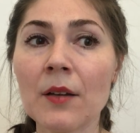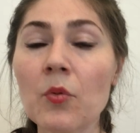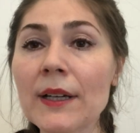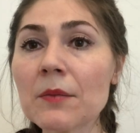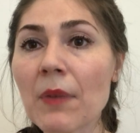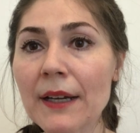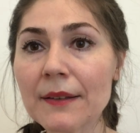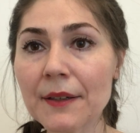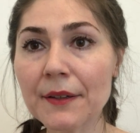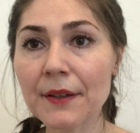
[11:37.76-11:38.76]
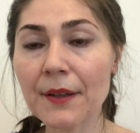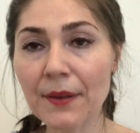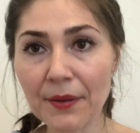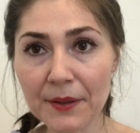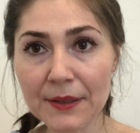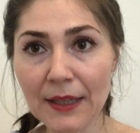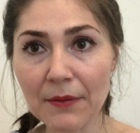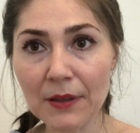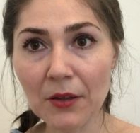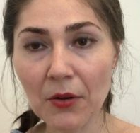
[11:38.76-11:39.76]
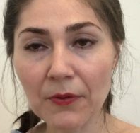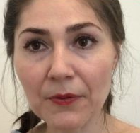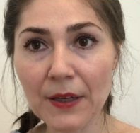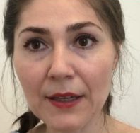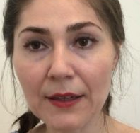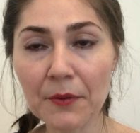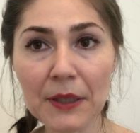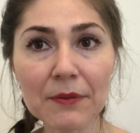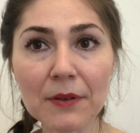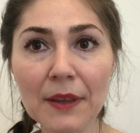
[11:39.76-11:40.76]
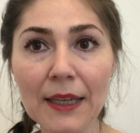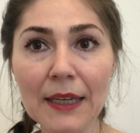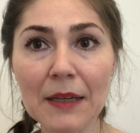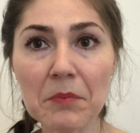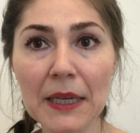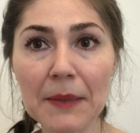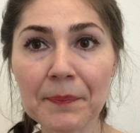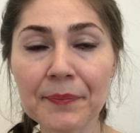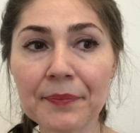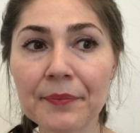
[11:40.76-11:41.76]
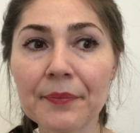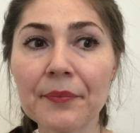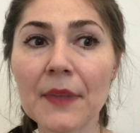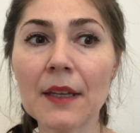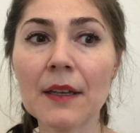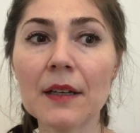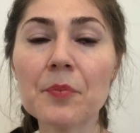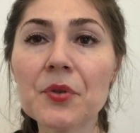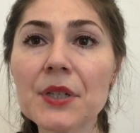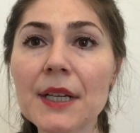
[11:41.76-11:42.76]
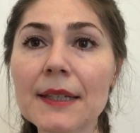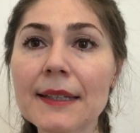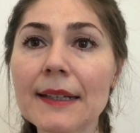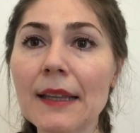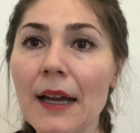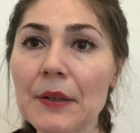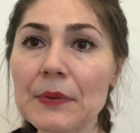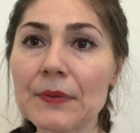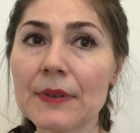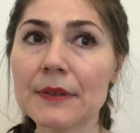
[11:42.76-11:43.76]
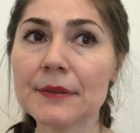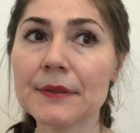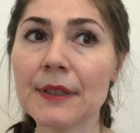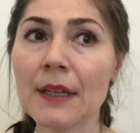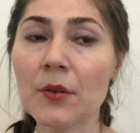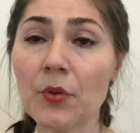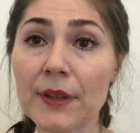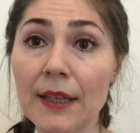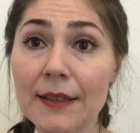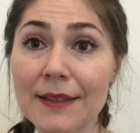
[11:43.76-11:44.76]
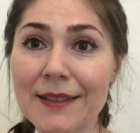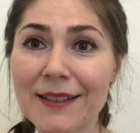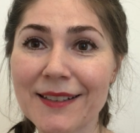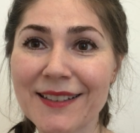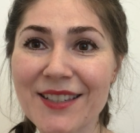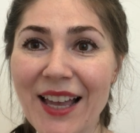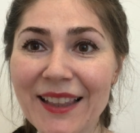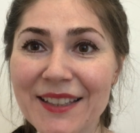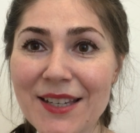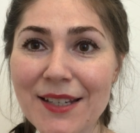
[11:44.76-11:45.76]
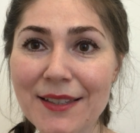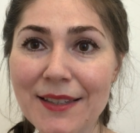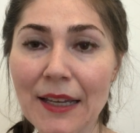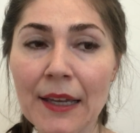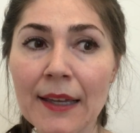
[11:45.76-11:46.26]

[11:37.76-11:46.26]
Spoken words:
What might the third level of grateful thinking be? Appreciating life with its challenges.